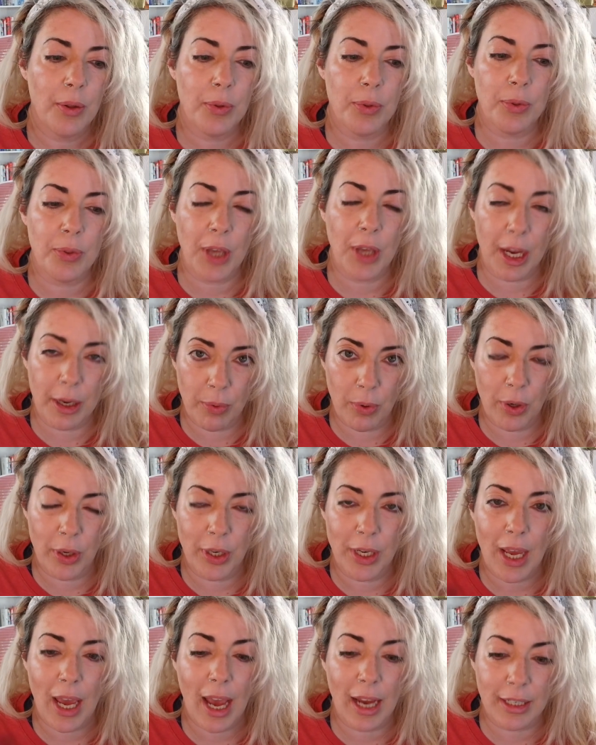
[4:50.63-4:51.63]

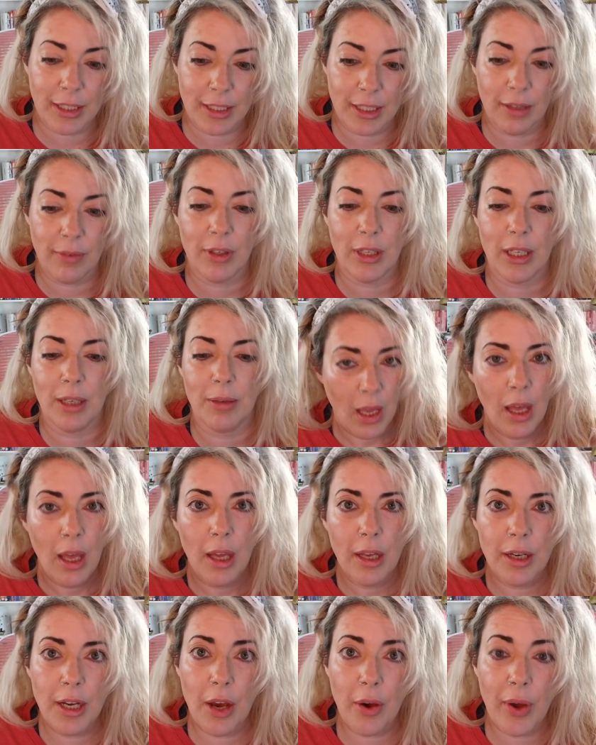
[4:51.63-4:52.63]
thyroid activity.
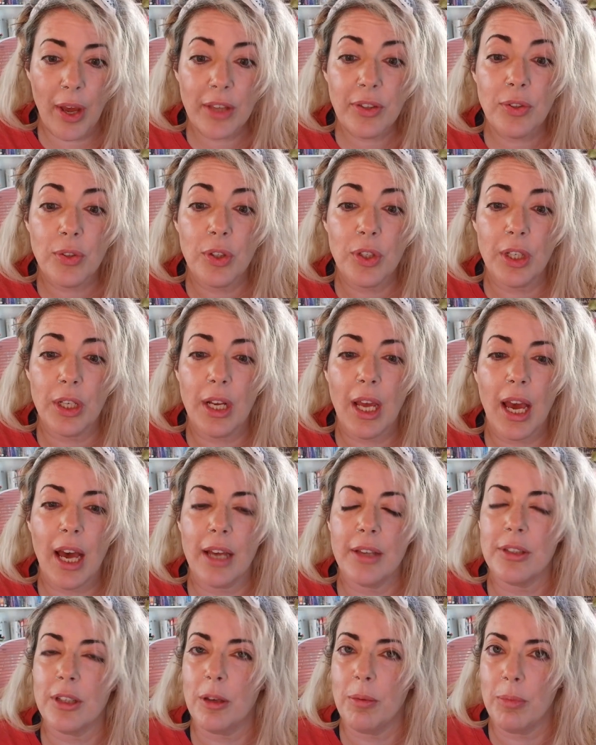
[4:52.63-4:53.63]
Now, estrogen
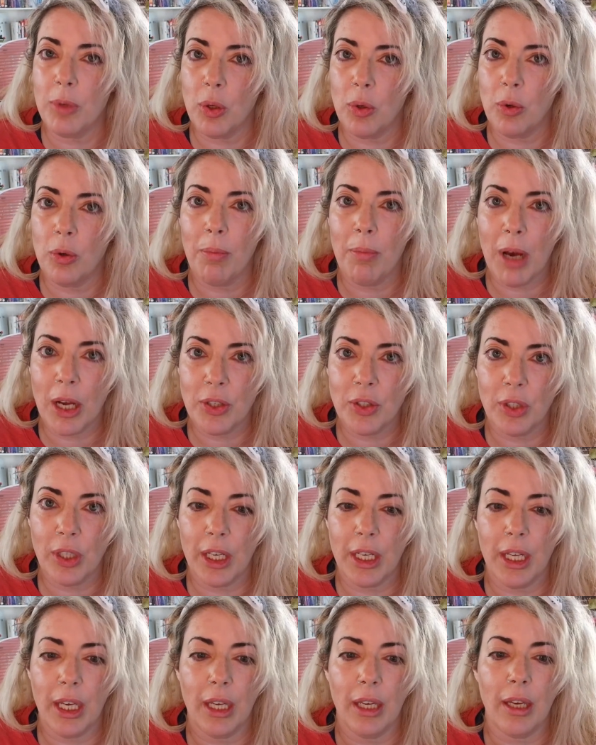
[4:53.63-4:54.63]
has immune
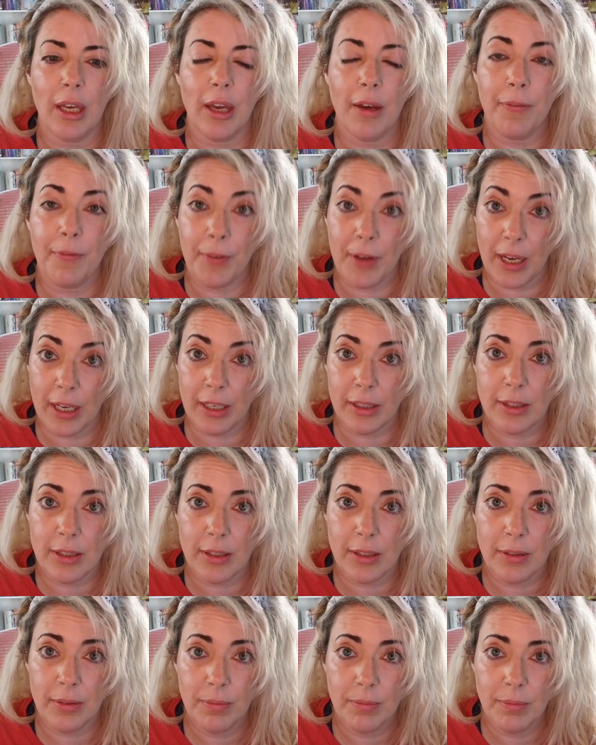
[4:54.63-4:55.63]
modulating
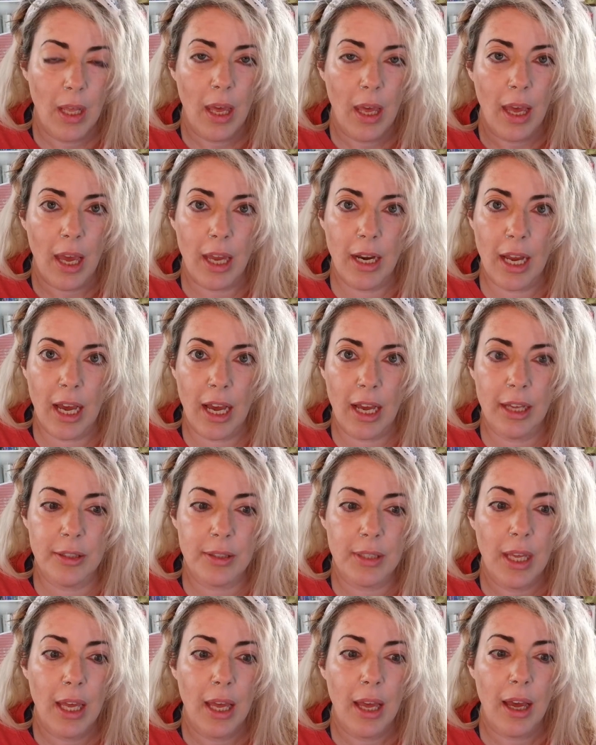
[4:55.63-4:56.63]
effects, and
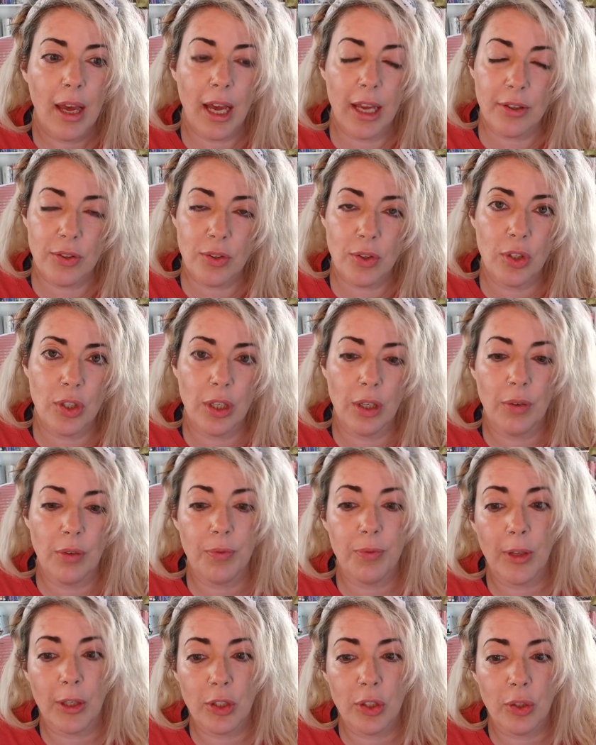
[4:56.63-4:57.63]
as estrogen
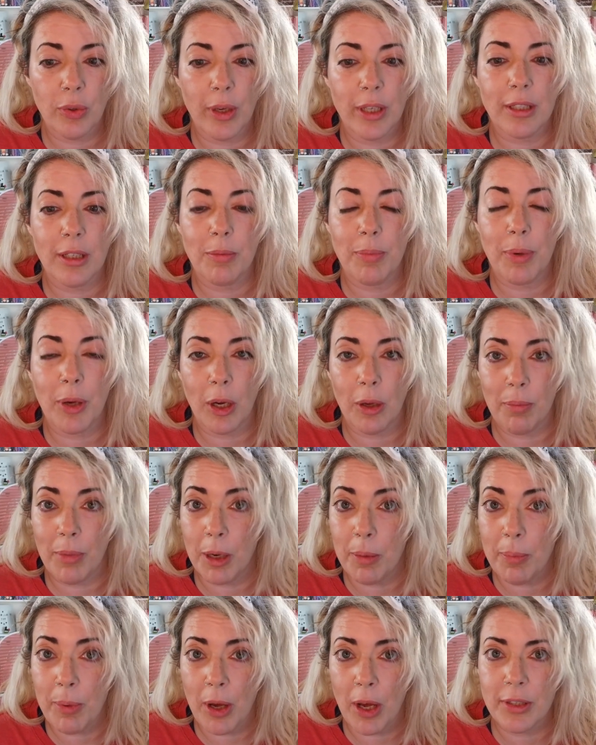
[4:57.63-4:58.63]
fluctuates in
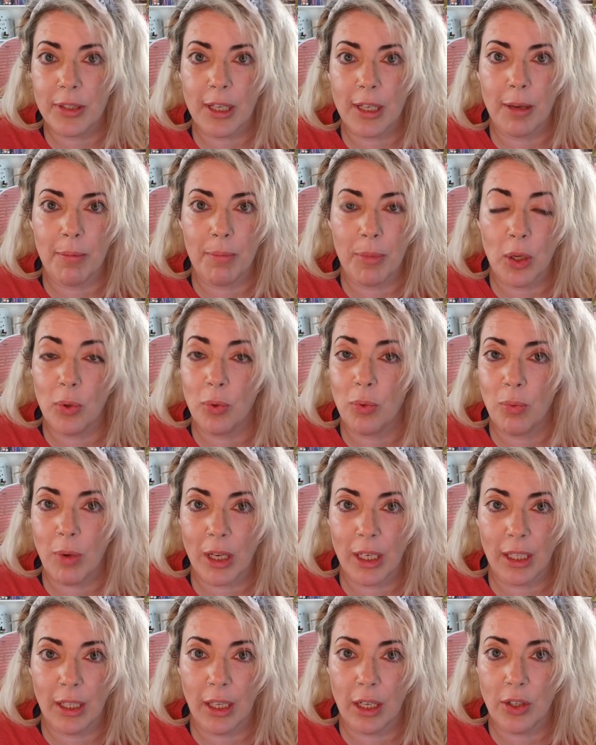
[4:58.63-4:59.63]
perimenopause, immune
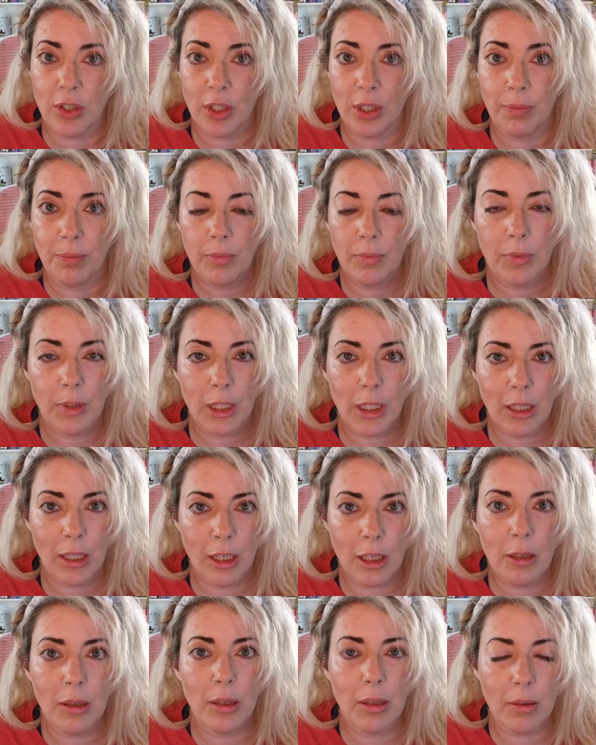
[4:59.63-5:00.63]
regulation
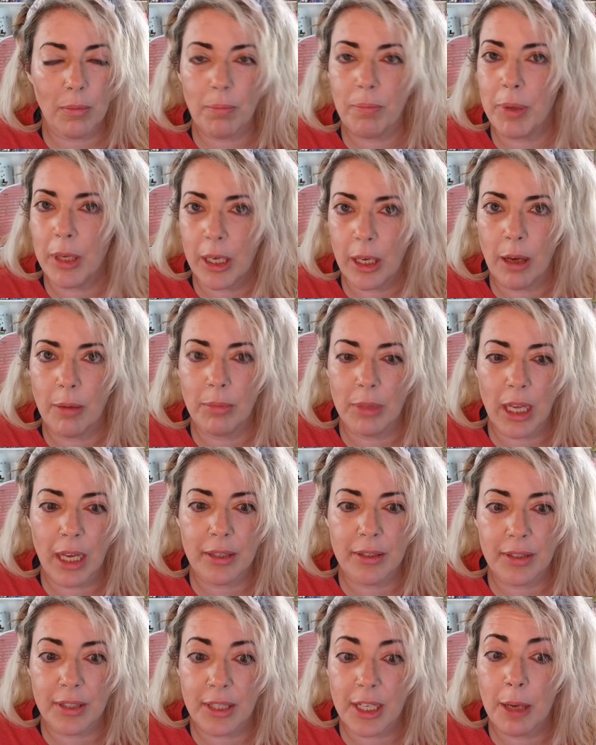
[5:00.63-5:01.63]
can become less
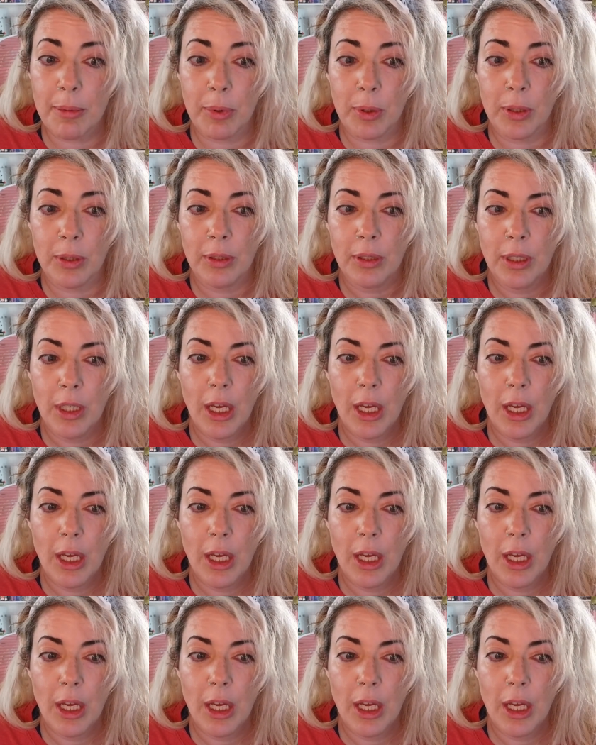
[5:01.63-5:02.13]
stable.